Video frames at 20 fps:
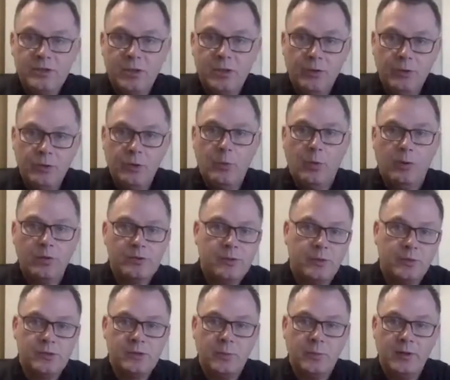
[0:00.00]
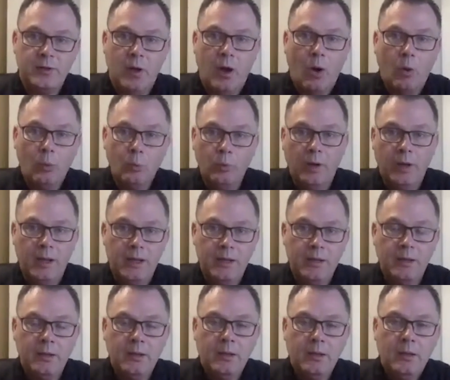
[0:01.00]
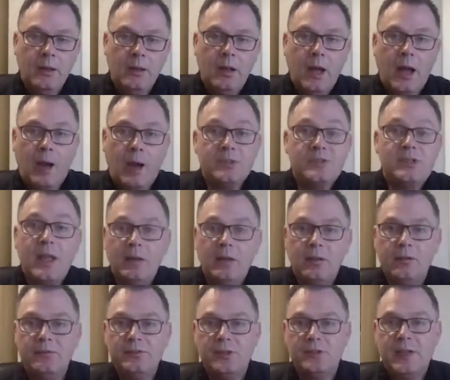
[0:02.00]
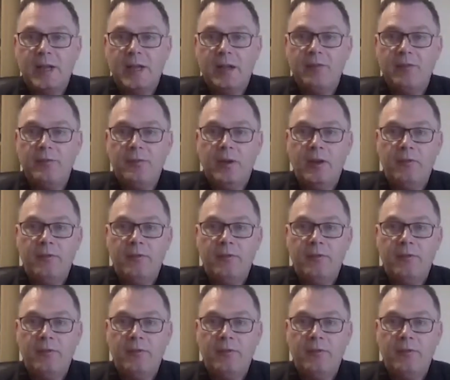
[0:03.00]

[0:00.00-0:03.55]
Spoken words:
and nuance onto it that only ourselves as kind of